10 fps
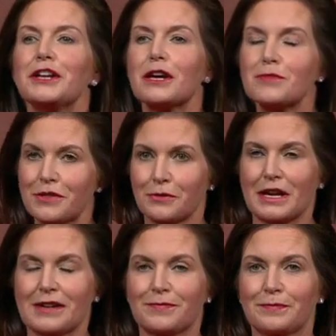Number
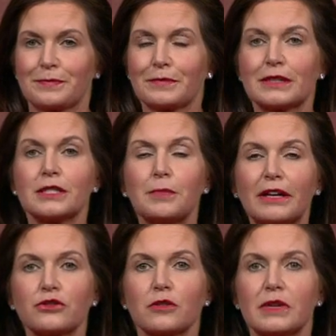3,
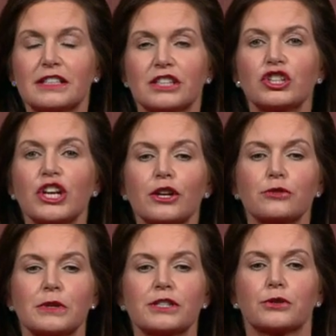spectrum is a
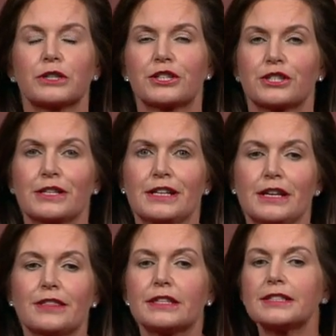shared resource.
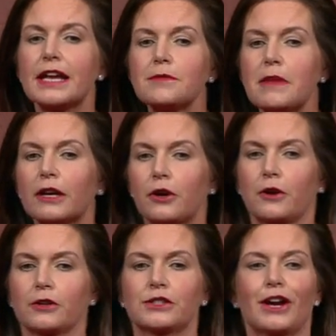The same
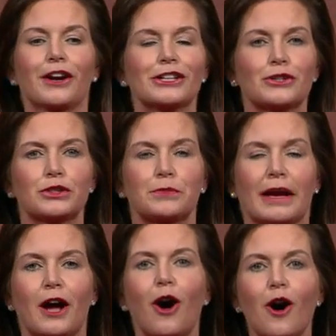megahertz are used
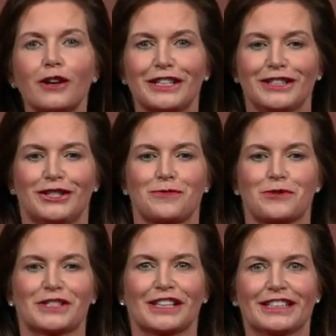by all
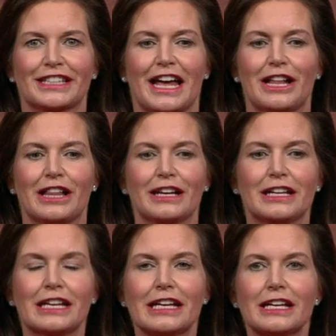consumers in a cell.
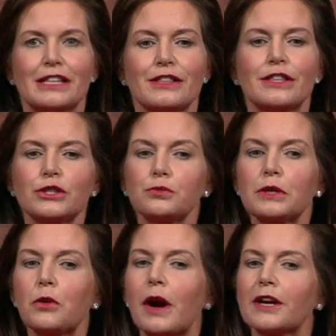This
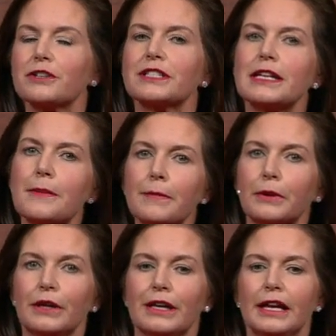requires
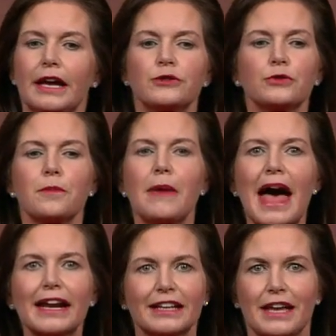nimble and
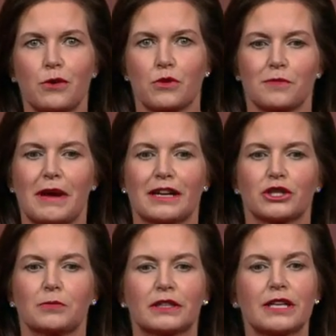dramatic network
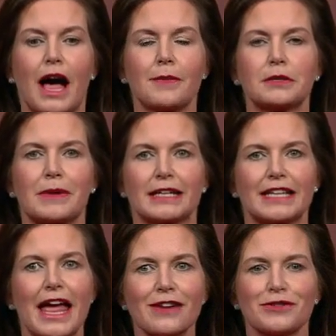management to optimize
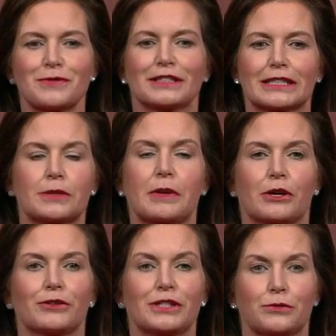everyone's
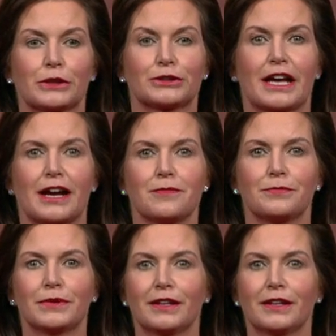experience in real time.